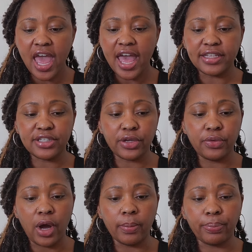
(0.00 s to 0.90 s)
and
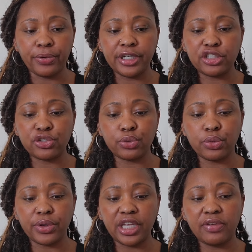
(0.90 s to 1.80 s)
so I'm pretty
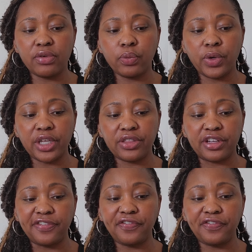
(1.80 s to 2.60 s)
sure even with the